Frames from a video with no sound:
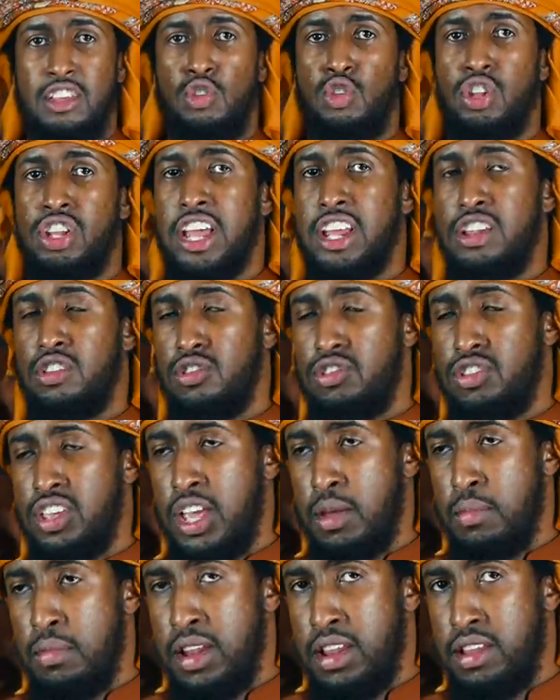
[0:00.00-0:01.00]
you tend to see
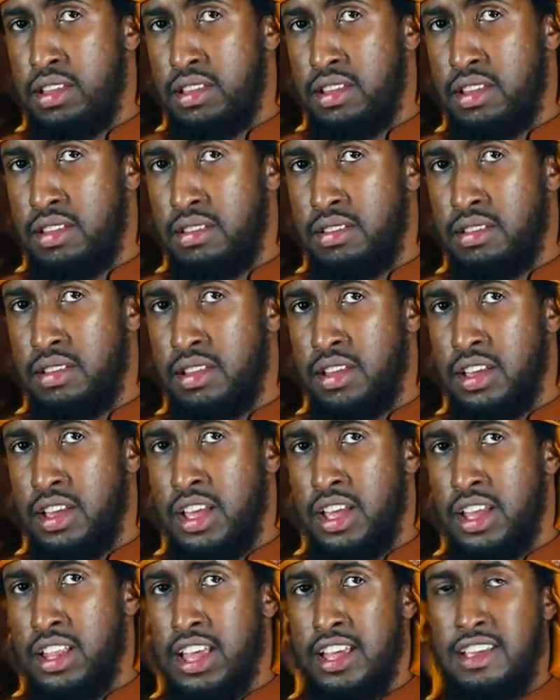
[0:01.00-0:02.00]
him
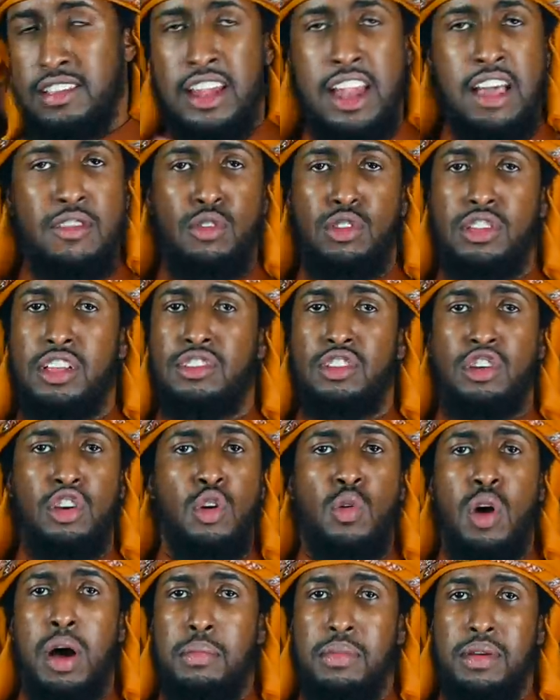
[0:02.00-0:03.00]
that his level doesn't
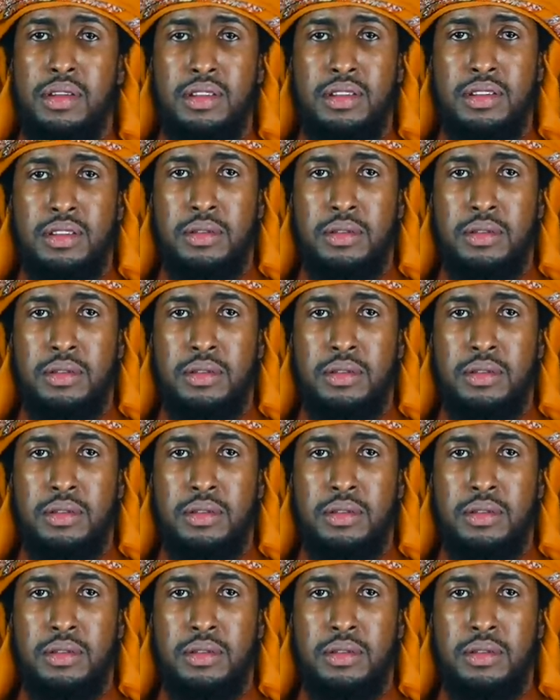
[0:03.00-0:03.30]
go up.